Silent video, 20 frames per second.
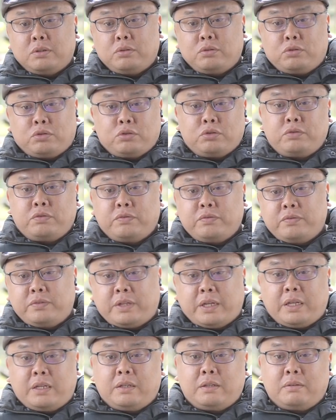truth
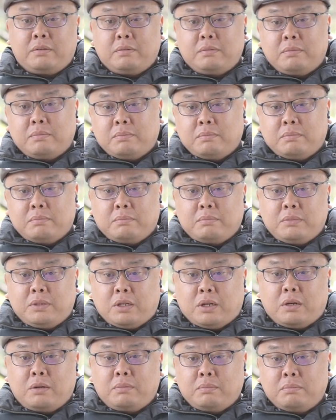than you
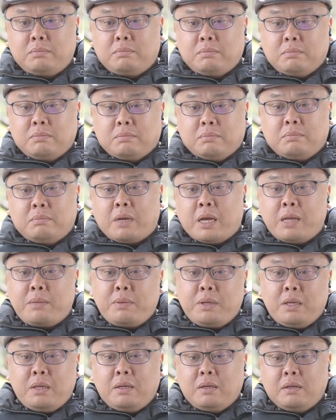know
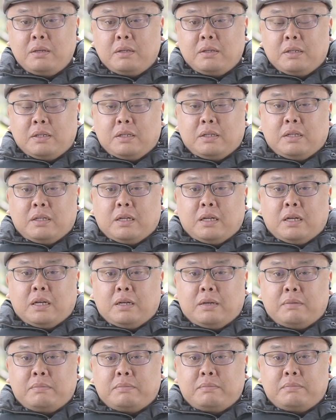maybe yeah.
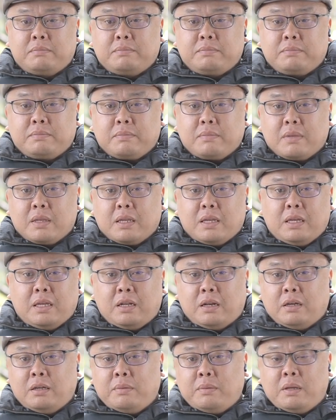you
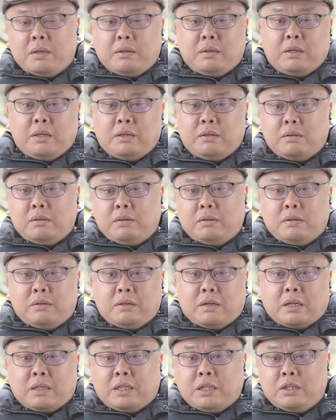know, it, it,
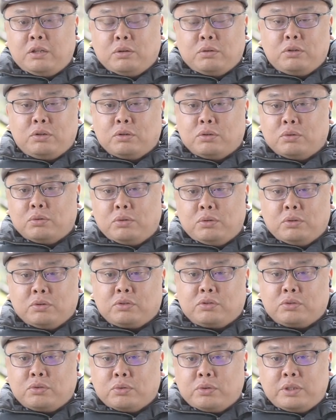I think your your
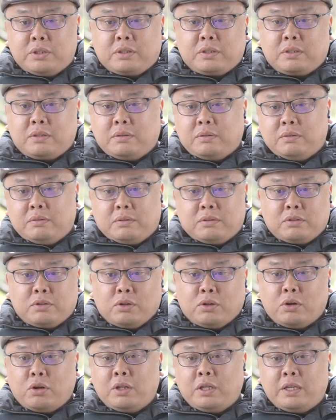your is
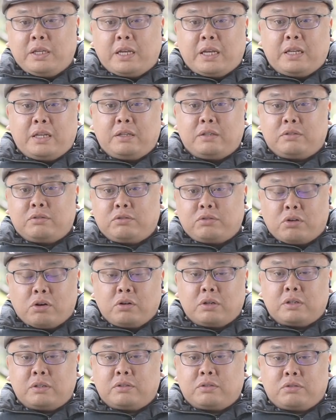slowly getting
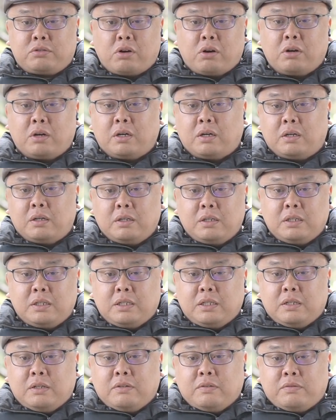stronger and stronger
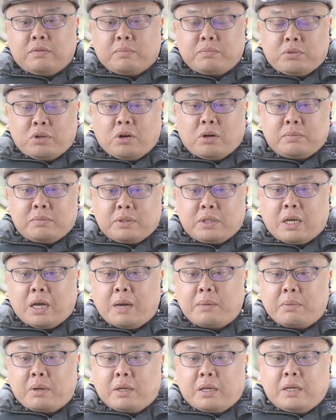from time to
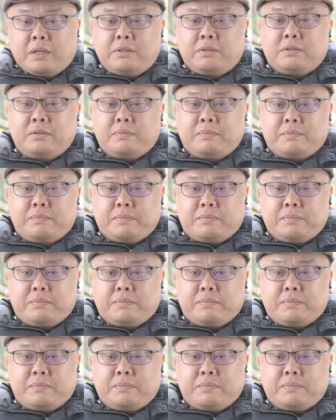come. I guess.